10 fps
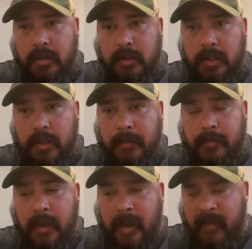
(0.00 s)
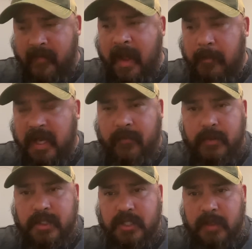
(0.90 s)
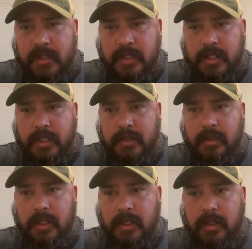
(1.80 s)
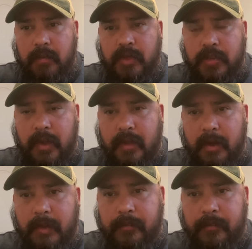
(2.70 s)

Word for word: the I, I believe it was a split decision between Thurman.